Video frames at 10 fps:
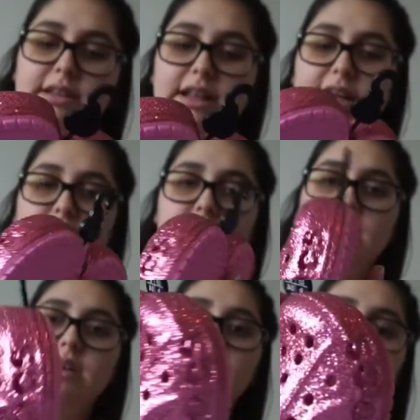
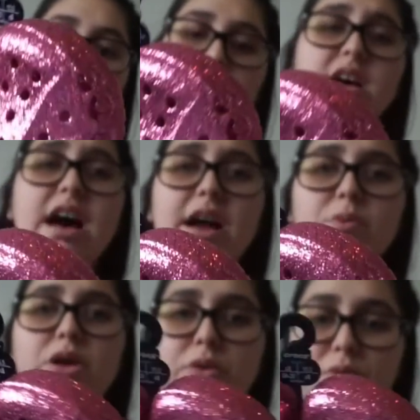later. I
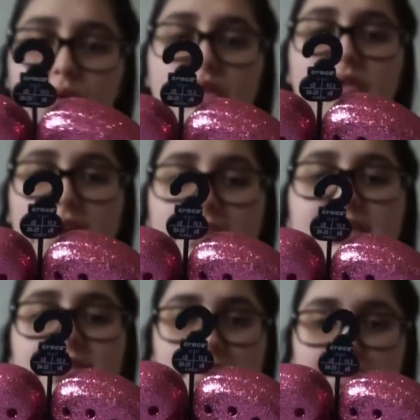will
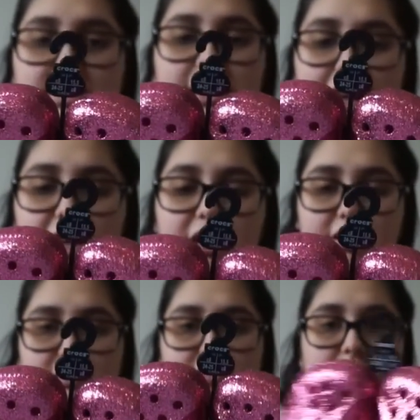regret this
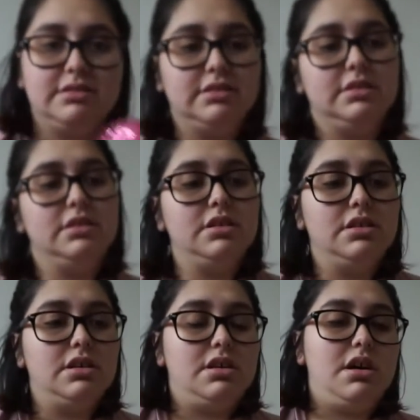later.
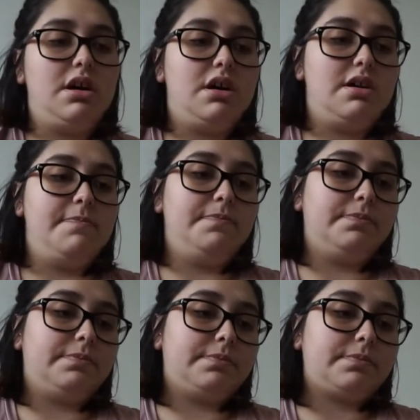Um,
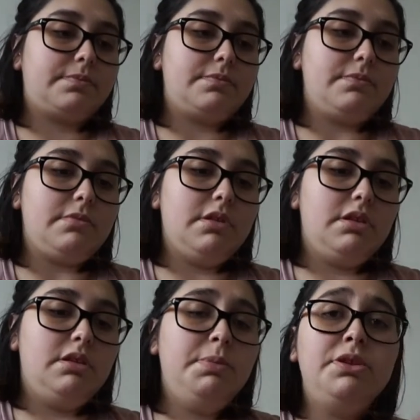
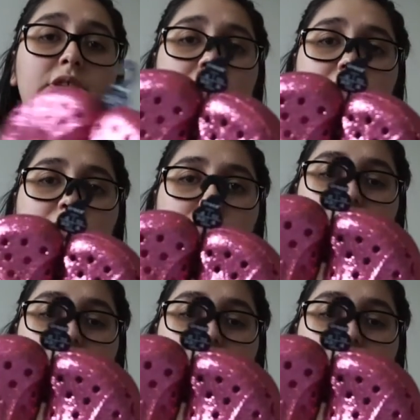but they're cute.